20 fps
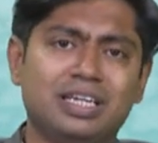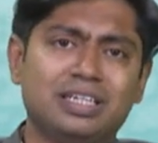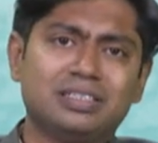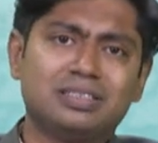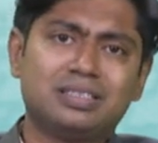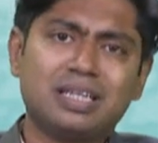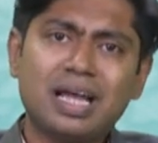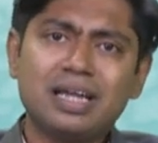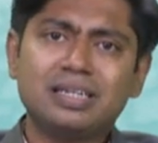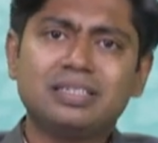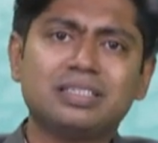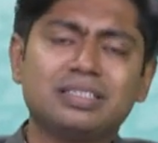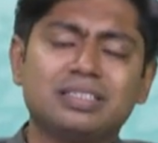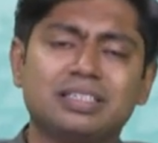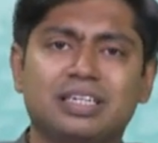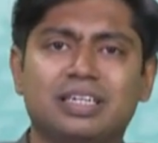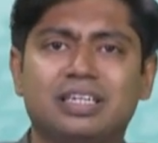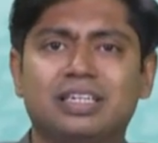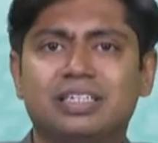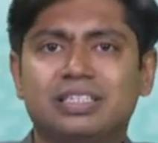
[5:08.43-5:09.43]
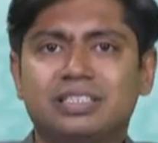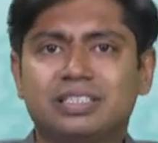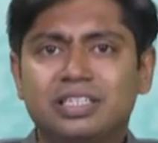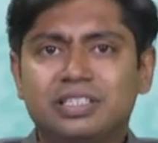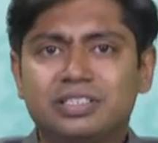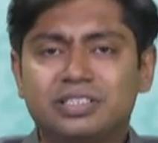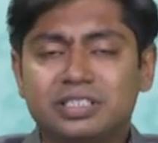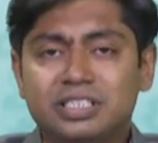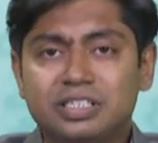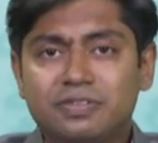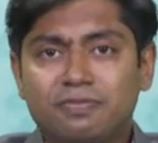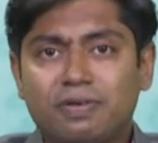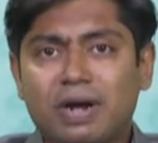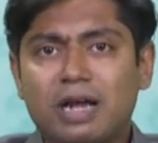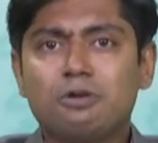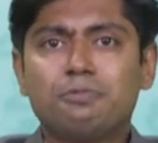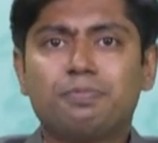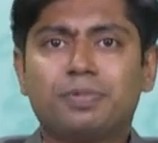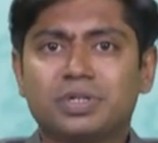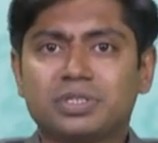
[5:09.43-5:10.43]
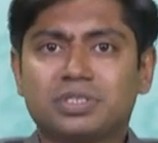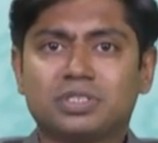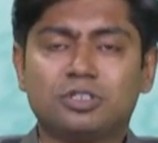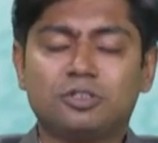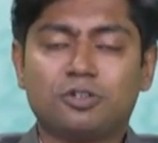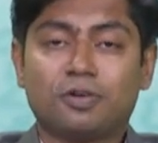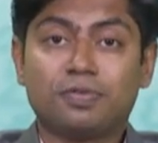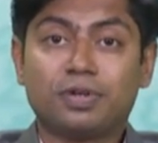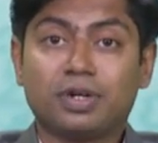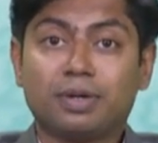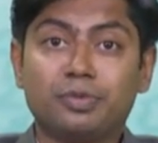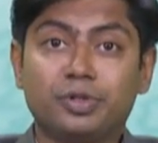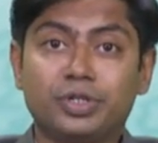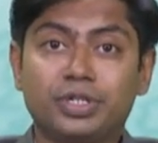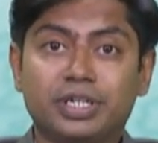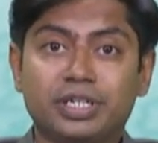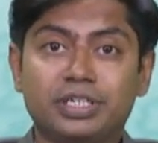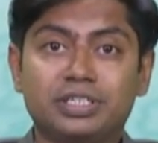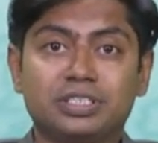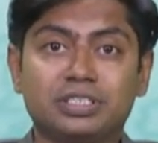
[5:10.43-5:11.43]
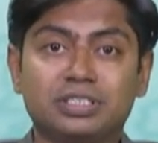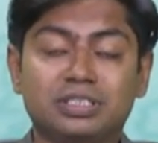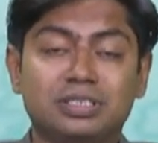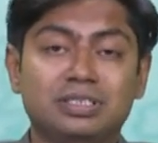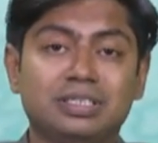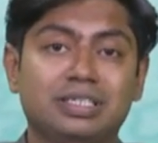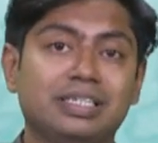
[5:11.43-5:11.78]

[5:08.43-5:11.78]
that 65% of communication